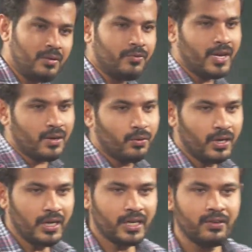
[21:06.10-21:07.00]
we are
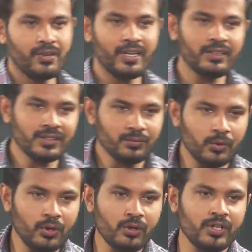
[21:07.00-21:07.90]
only covering this
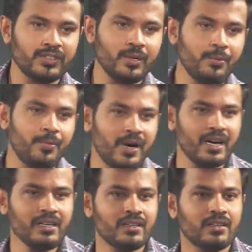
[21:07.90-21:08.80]
mole concept
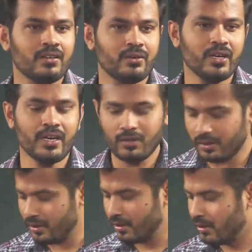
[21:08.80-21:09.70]
part, okay,
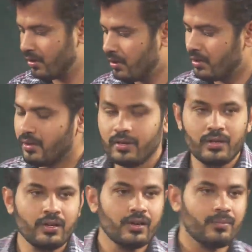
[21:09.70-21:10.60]

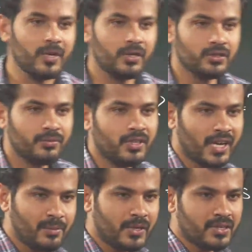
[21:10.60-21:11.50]
because of the
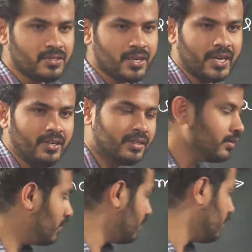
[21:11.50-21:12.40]
time constraint.
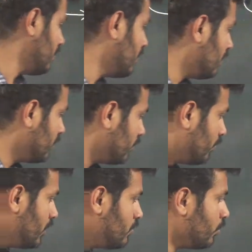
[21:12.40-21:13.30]

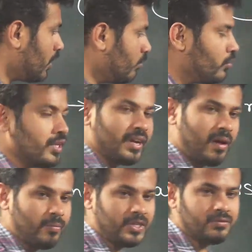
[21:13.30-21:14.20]
Once you come to the
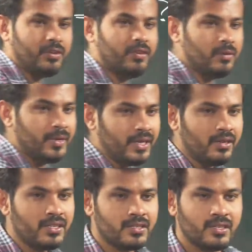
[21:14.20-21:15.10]
campus, we will
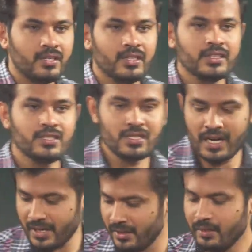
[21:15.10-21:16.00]
be
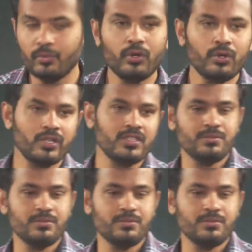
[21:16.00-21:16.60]
starting the mole concept